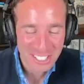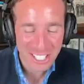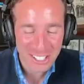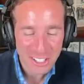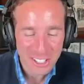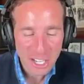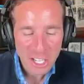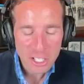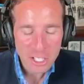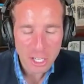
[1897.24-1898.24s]
And
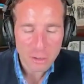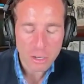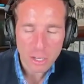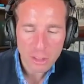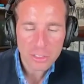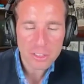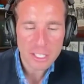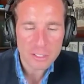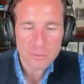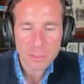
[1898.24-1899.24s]
also,
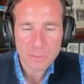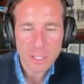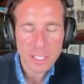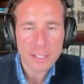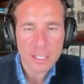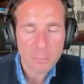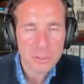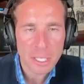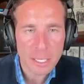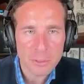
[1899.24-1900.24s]
another thing that you've hit
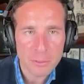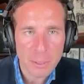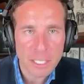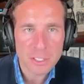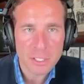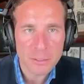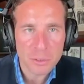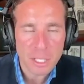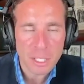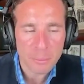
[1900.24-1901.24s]
on a couple times, you've
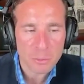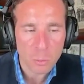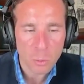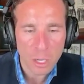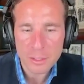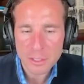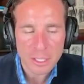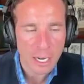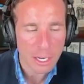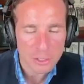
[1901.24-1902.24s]
mentioned it a few times, is
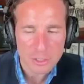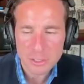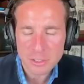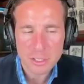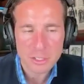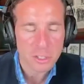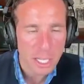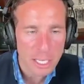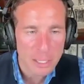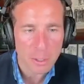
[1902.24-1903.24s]
one, these
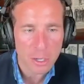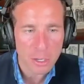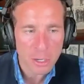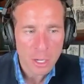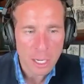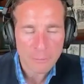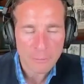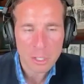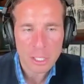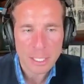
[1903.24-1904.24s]
artisans and this
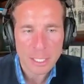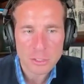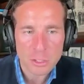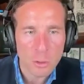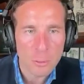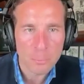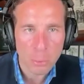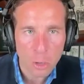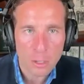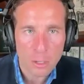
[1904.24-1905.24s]
labor, and I feel like that's
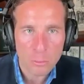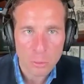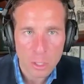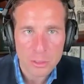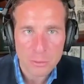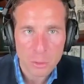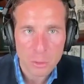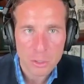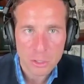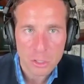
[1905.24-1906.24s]
so important
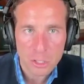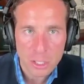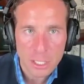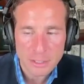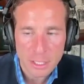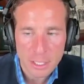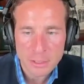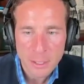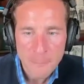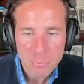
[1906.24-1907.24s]
with your cleaning
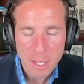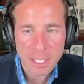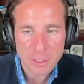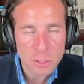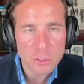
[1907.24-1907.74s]
process,